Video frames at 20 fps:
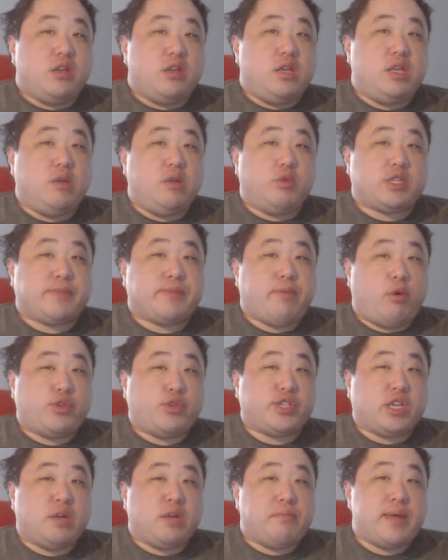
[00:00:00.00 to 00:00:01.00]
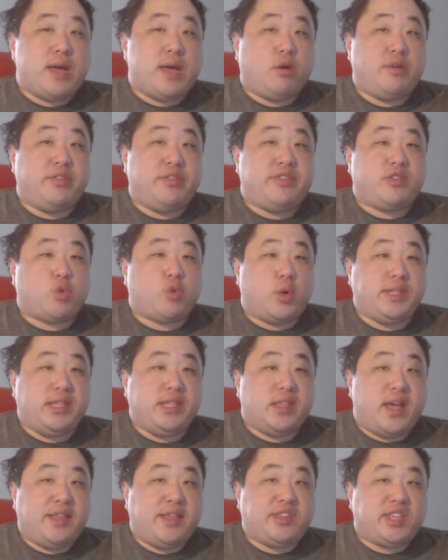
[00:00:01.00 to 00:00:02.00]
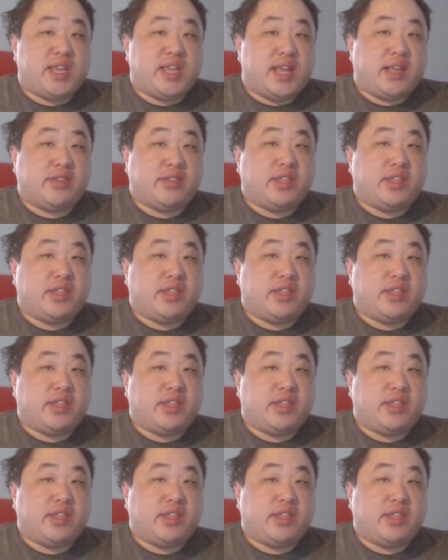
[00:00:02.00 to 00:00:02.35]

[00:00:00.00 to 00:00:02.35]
It was supposed to come out in 2019,